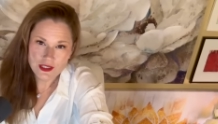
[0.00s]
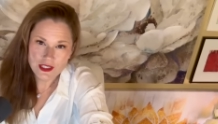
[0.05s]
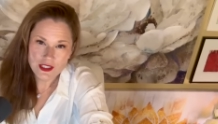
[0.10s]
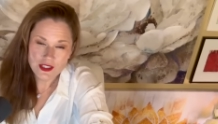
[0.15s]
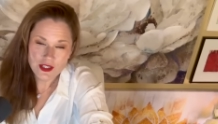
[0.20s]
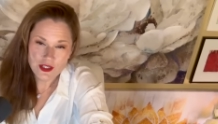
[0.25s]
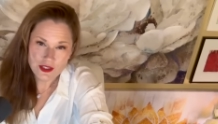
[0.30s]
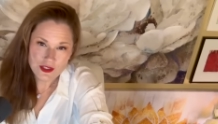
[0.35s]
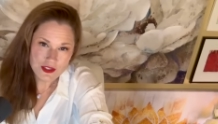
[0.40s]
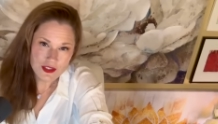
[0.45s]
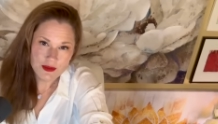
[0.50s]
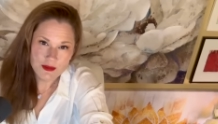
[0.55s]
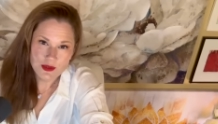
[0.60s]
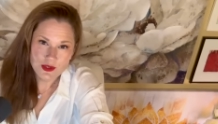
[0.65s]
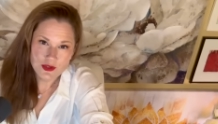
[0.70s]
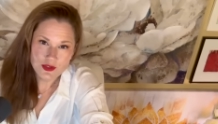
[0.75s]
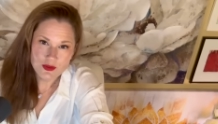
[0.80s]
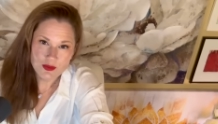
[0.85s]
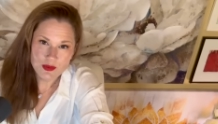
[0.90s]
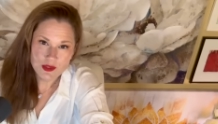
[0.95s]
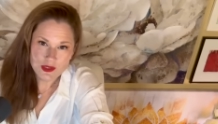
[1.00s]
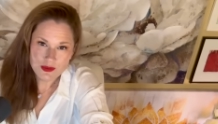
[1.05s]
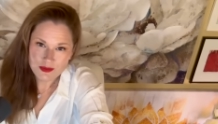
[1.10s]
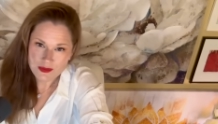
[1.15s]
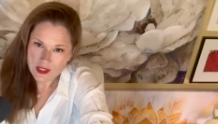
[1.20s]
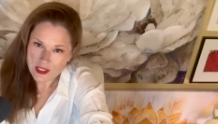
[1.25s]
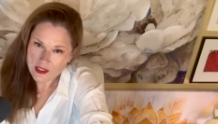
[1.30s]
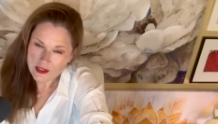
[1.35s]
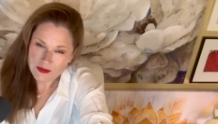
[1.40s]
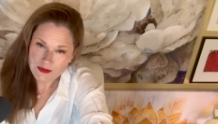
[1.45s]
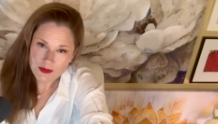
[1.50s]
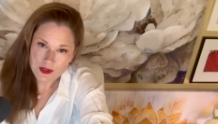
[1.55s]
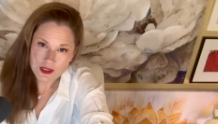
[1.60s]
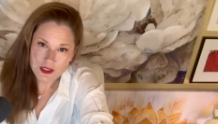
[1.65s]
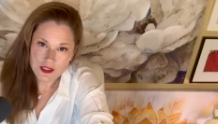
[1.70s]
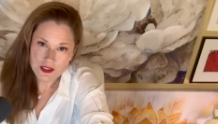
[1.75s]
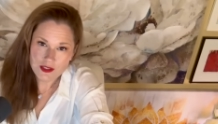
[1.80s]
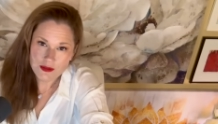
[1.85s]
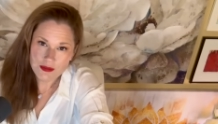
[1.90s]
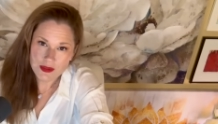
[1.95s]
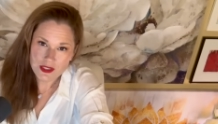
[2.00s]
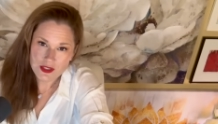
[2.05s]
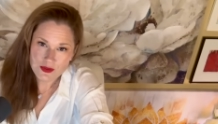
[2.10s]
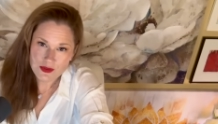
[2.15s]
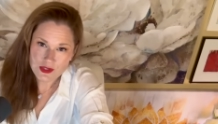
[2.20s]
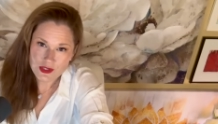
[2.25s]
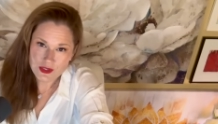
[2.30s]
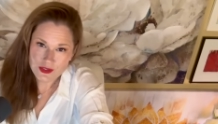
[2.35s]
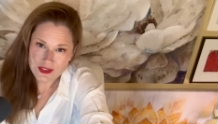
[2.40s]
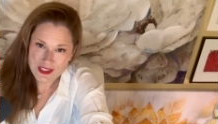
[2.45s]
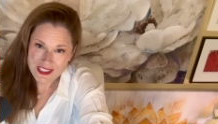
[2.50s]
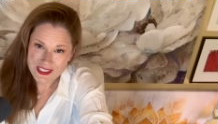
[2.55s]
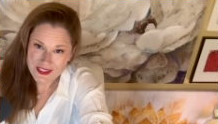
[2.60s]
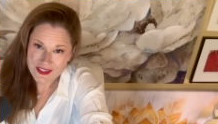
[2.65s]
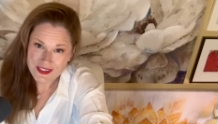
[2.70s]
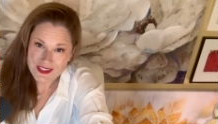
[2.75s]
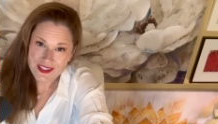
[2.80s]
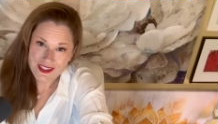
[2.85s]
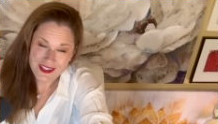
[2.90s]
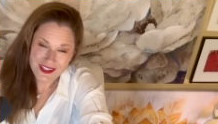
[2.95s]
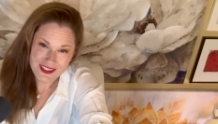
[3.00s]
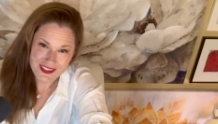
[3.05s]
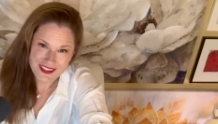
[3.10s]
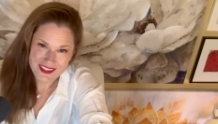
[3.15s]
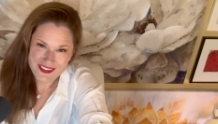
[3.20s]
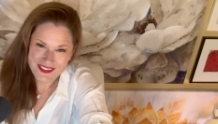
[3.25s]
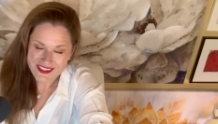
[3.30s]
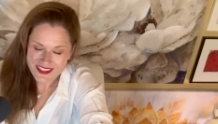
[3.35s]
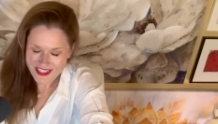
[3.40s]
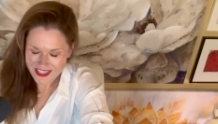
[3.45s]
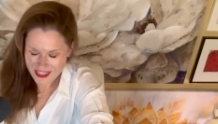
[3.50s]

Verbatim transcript: It costs the most, but hey, you get the best result inside and out.